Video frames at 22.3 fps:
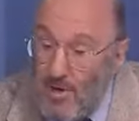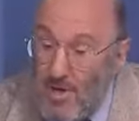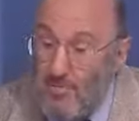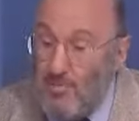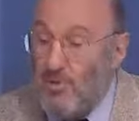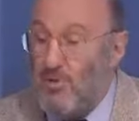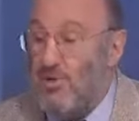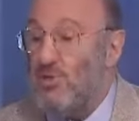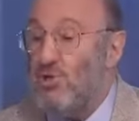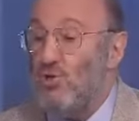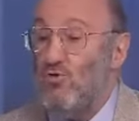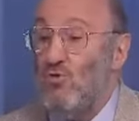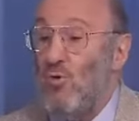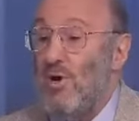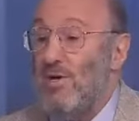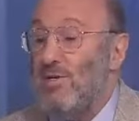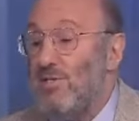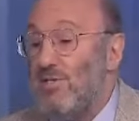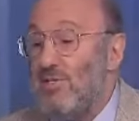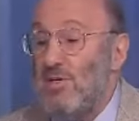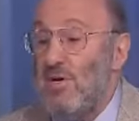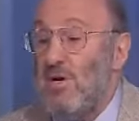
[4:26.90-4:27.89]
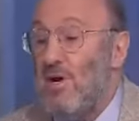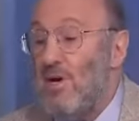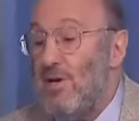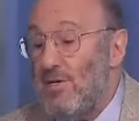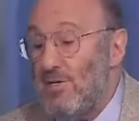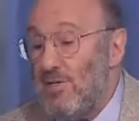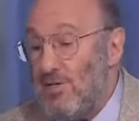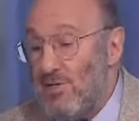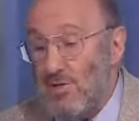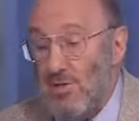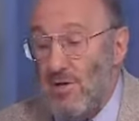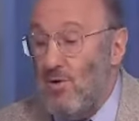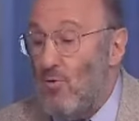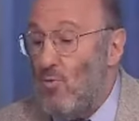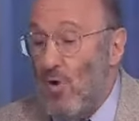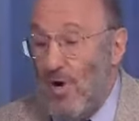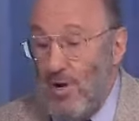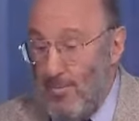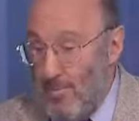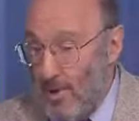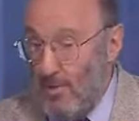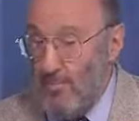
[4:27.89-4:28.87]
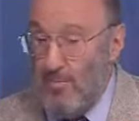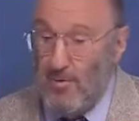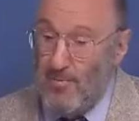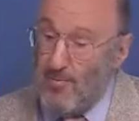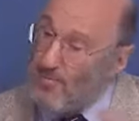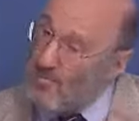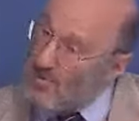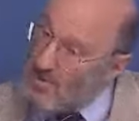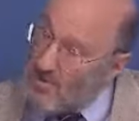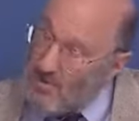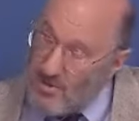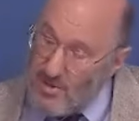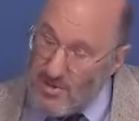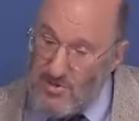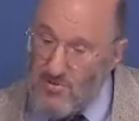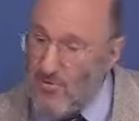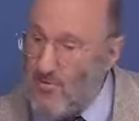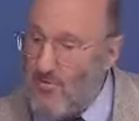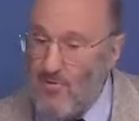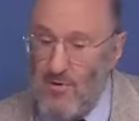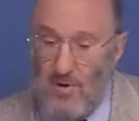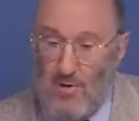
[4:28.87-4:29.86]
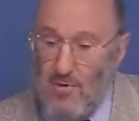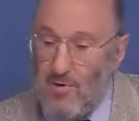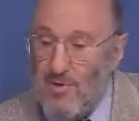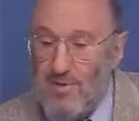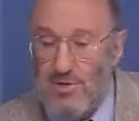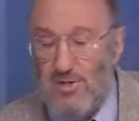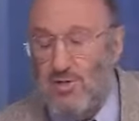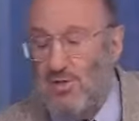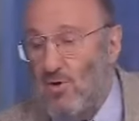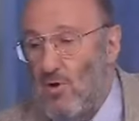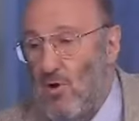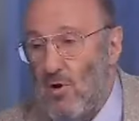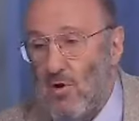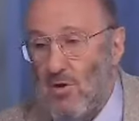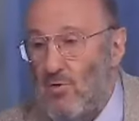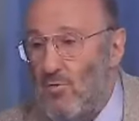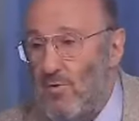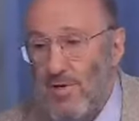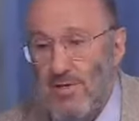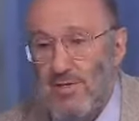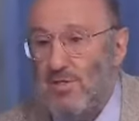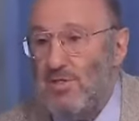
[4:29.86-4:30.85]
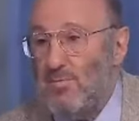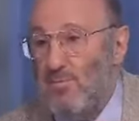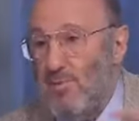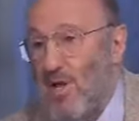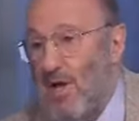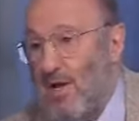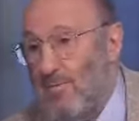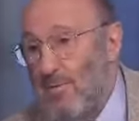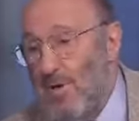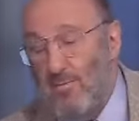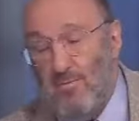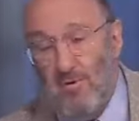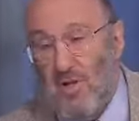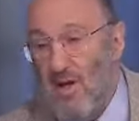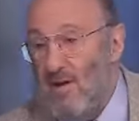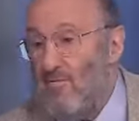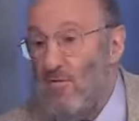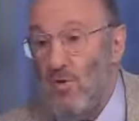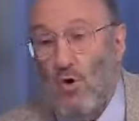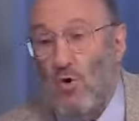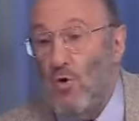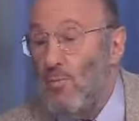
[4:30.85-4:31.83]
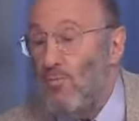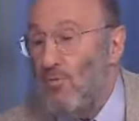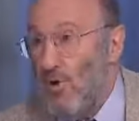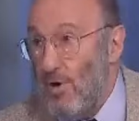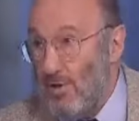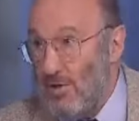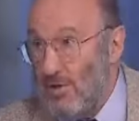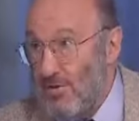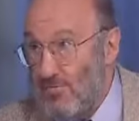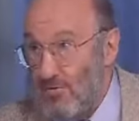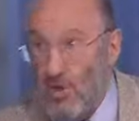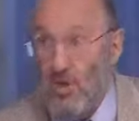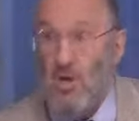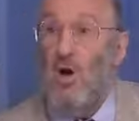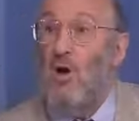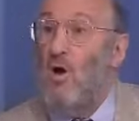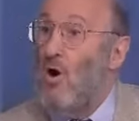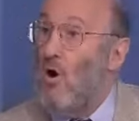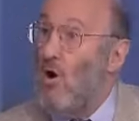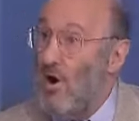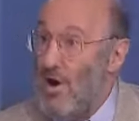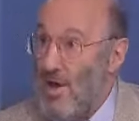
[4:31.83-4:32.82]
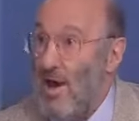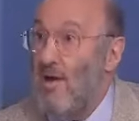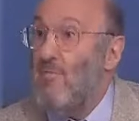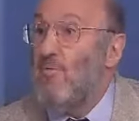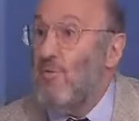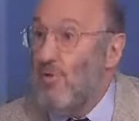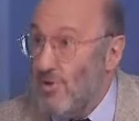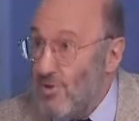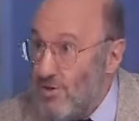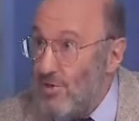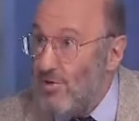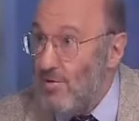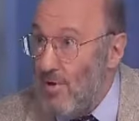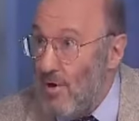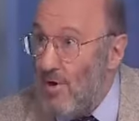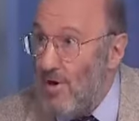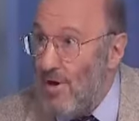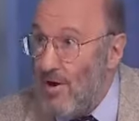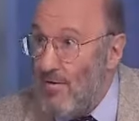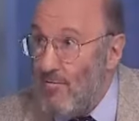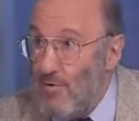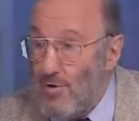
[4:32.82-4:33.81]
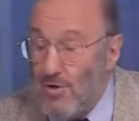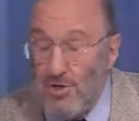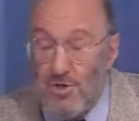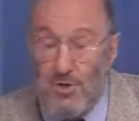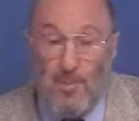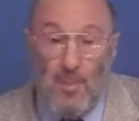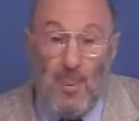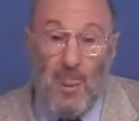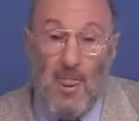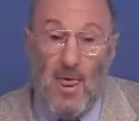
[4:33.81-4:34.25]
people is twice as high as uh, white people because for various historical reasons, black people have lower productivity on average, on average.